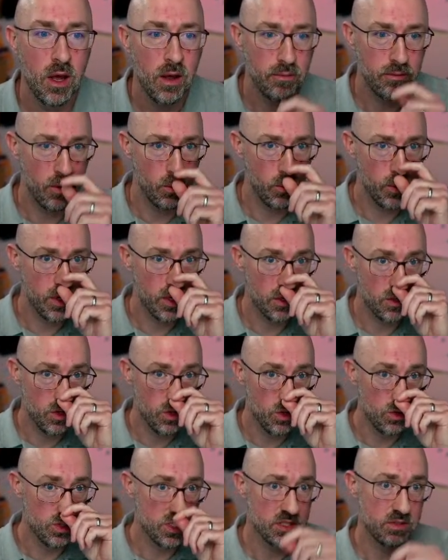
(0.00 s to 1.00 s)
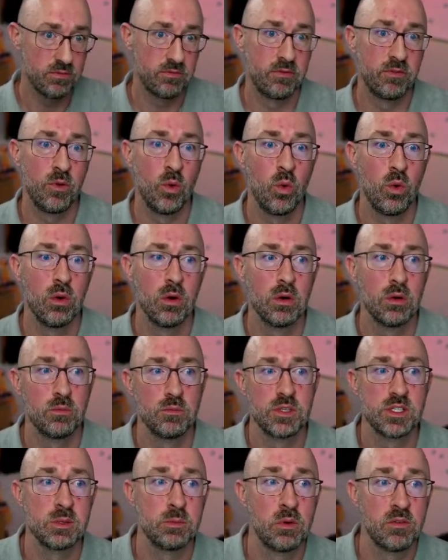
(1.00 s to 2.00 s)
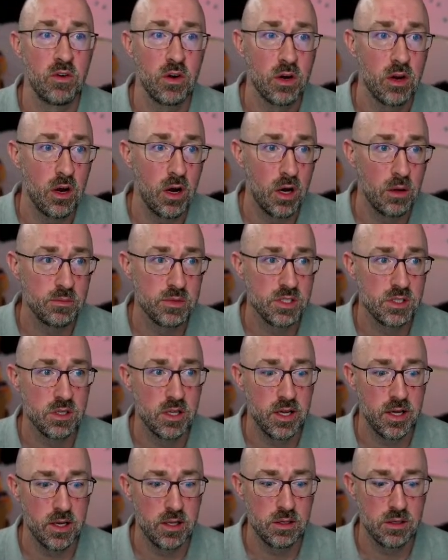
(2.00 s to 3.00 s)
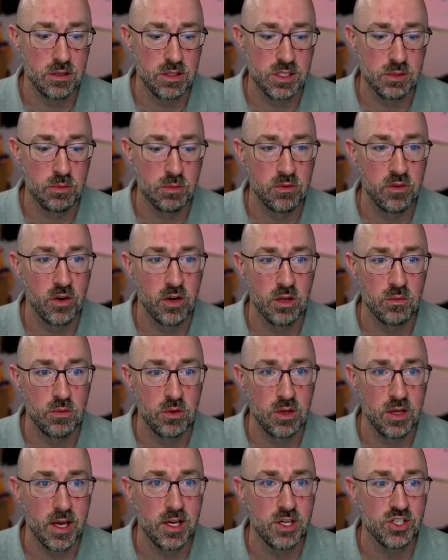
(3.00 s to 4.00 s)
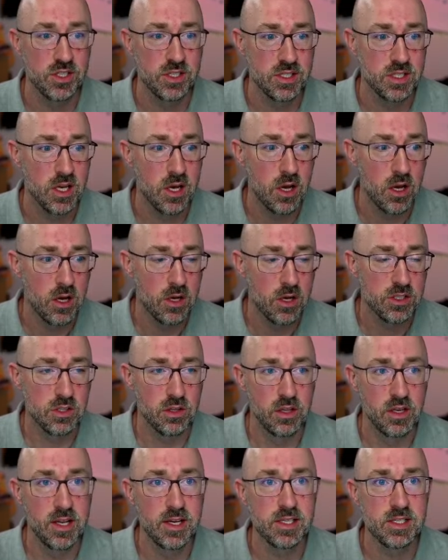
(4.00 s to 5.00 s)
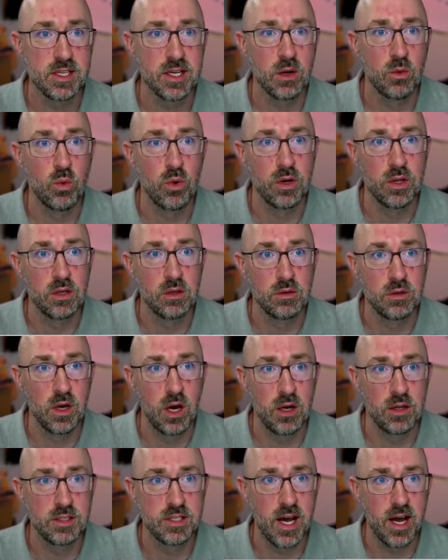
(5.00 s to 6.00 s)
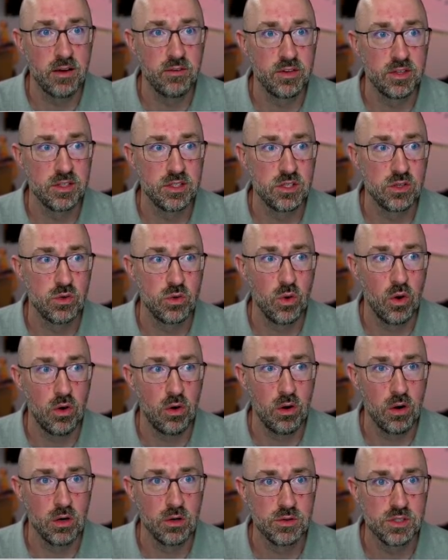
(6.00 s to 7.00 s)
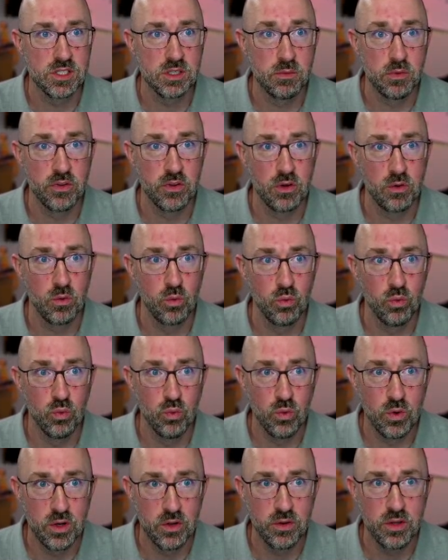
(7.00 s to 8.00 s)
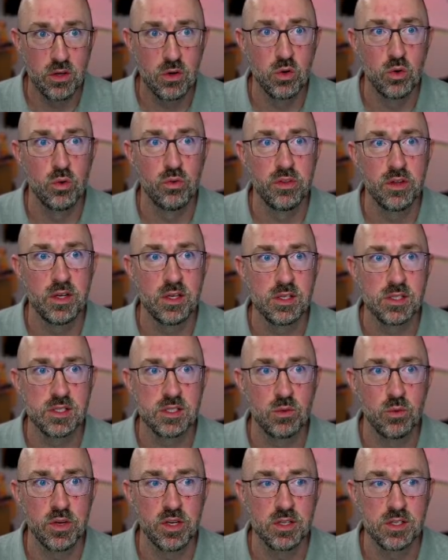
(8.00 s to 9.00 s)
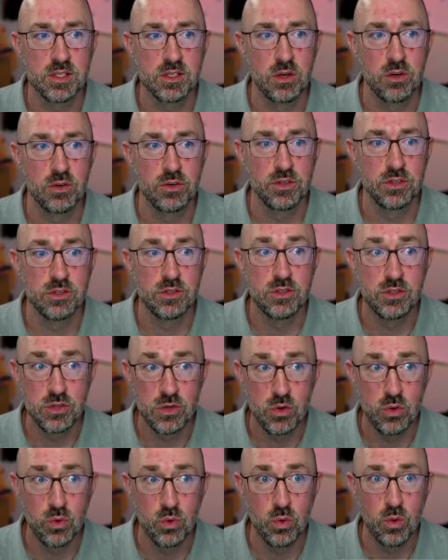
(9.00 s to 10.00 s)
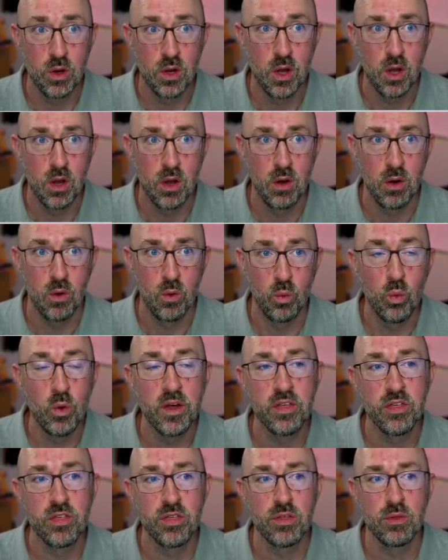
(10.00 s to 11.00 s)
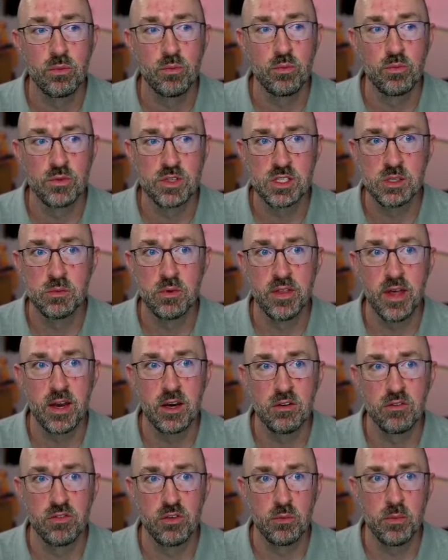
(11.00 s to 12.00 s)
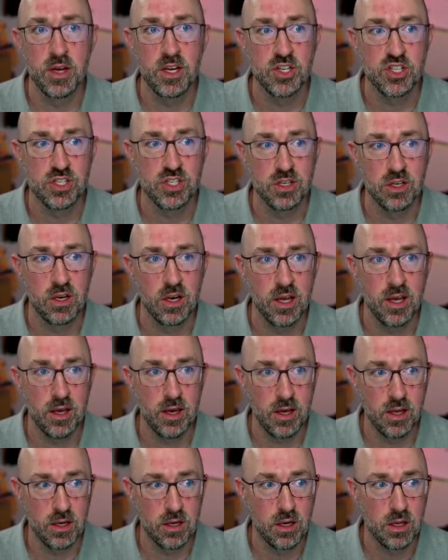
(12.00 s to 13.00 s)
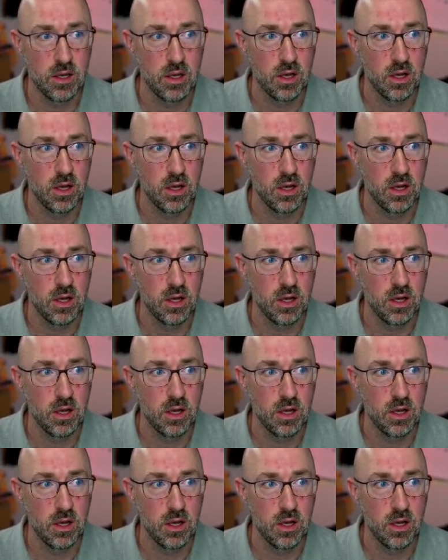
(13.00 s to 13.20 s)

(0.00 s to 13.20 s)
that we can use for some of our comms and some of our communications. So the next thing I want to dive into are some of the really cool things that we can start to do with some of that information and